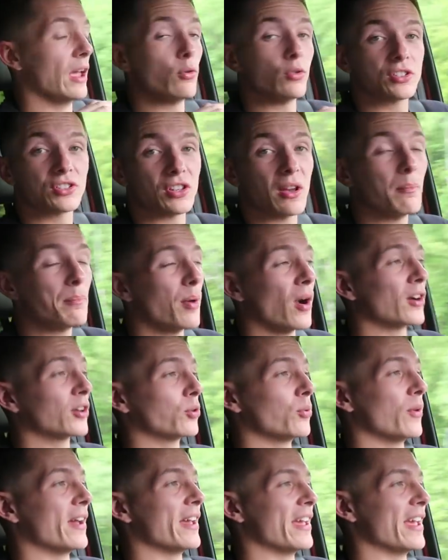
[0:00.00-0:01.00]
It was some
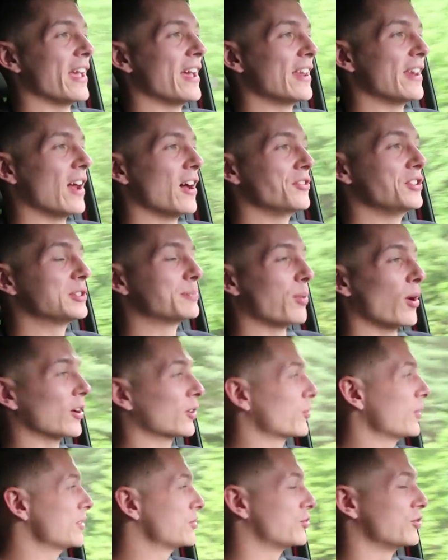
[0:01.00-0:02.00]
parkway, and on these
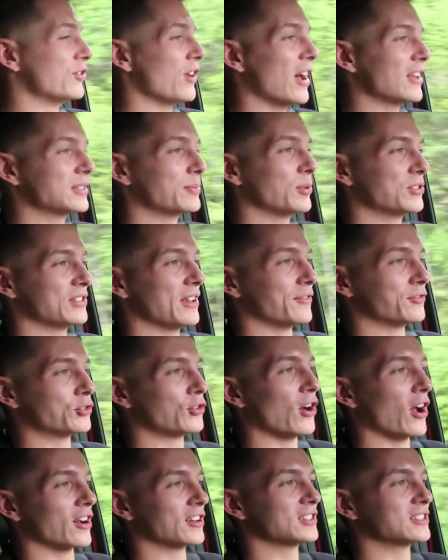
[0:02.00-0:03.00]
parkways, you're not supposed to have
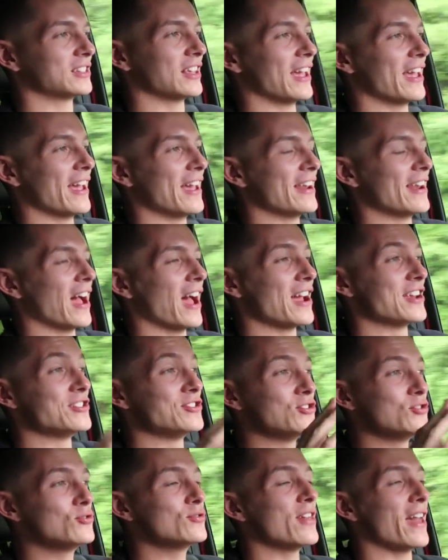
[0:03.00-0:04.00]
trucks, and I
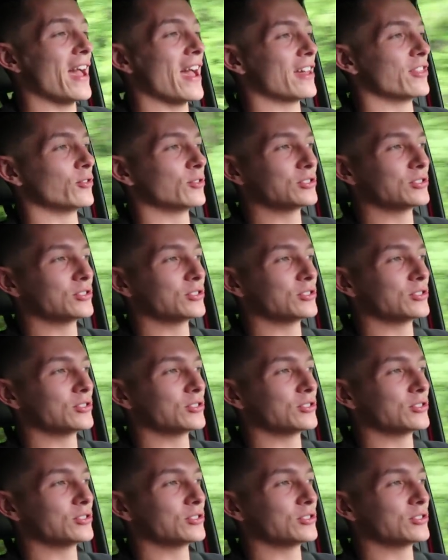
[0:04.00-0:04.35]
knew that.